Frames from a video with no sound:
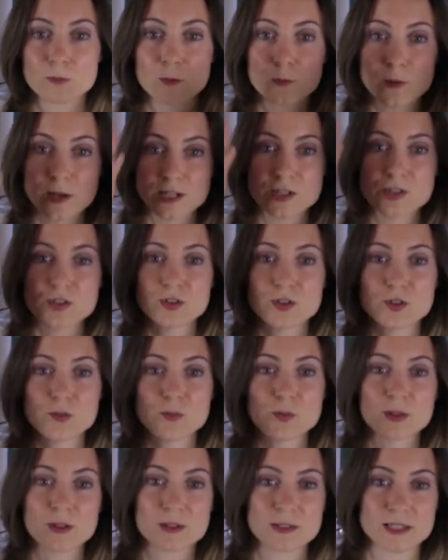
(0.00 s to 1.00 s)
Rachel,
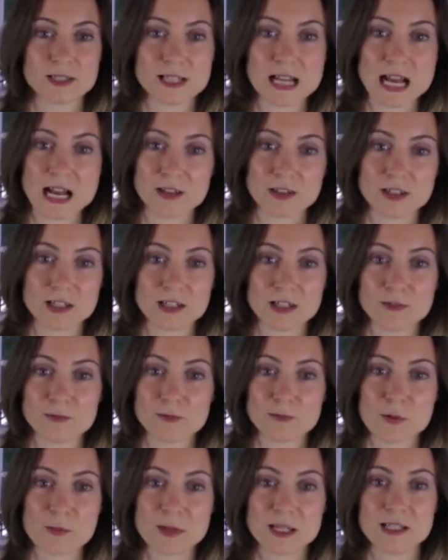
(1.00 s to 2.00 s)
personality
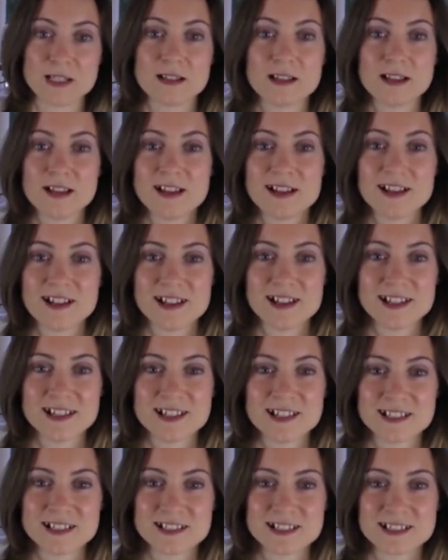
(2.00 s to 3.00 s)
woman,
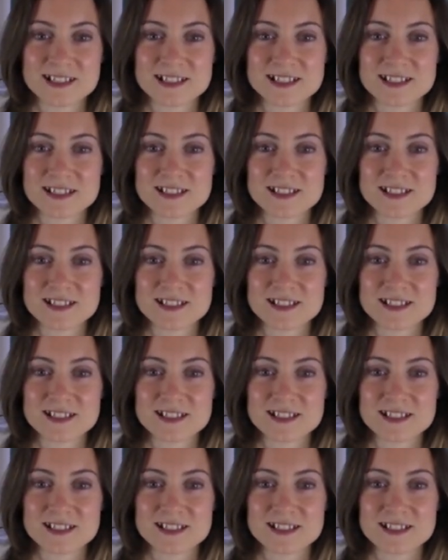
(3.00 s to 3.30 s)
is